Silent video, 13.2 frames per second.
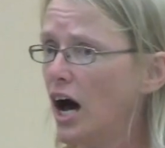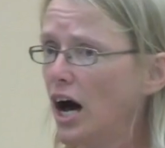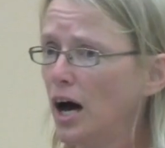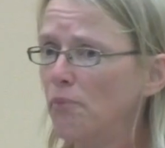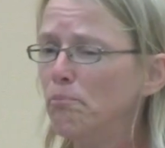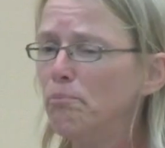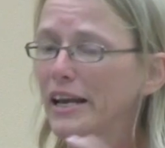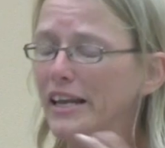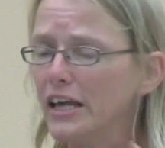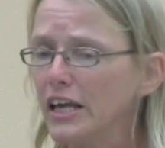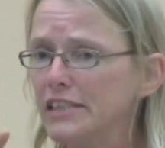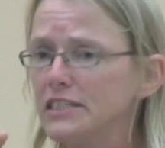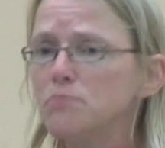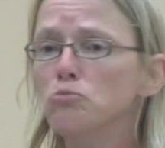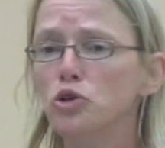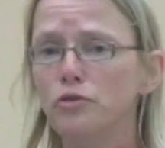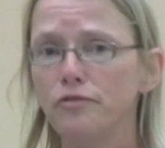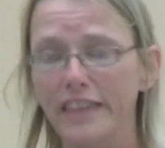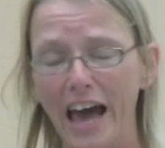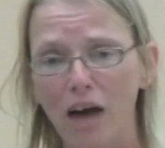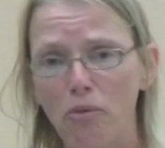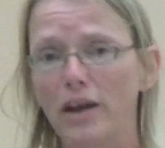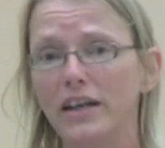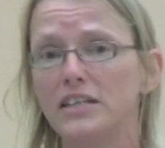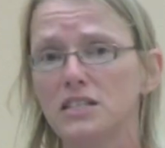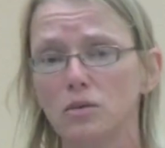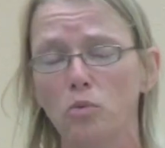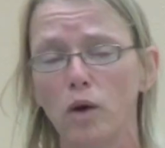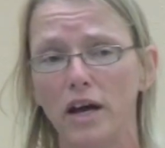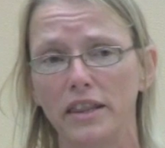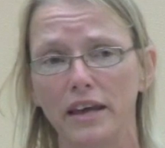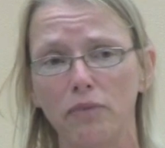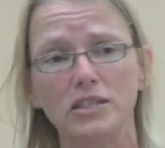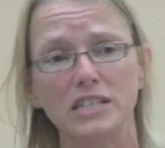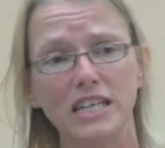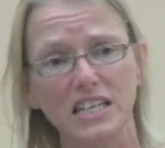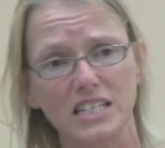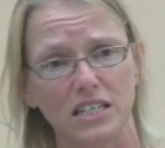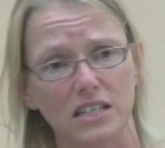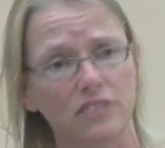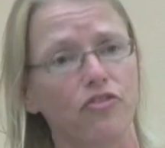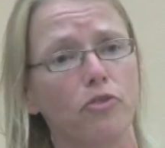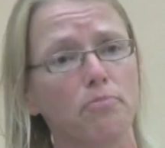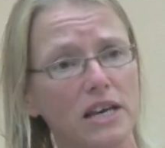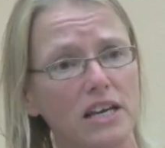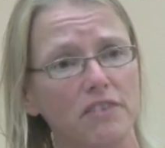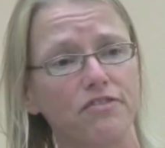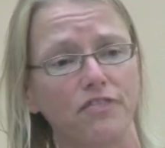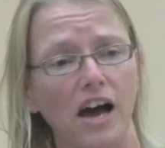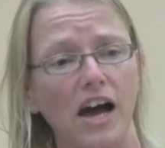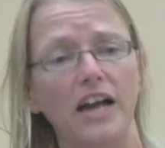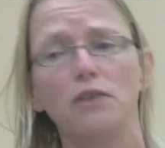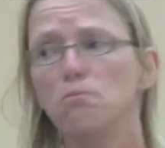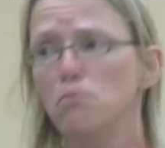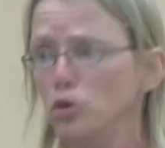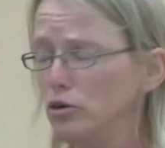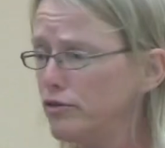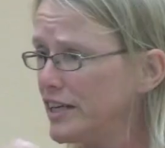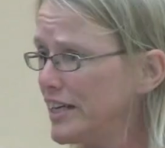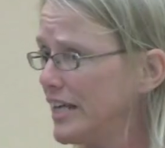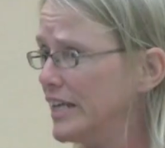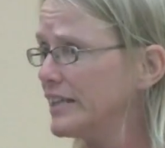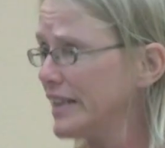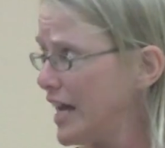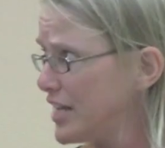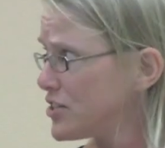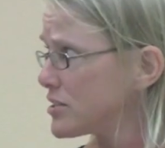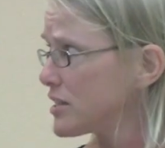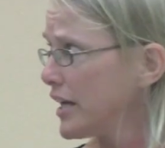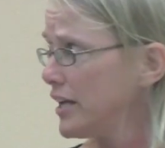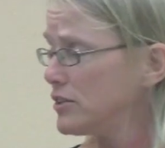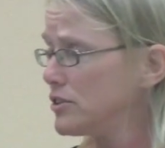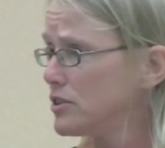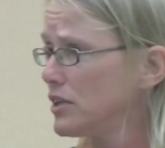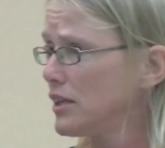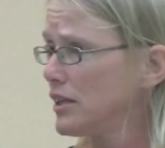But it's moved, that one is the one that was easiest for me to find, moving in legislatures,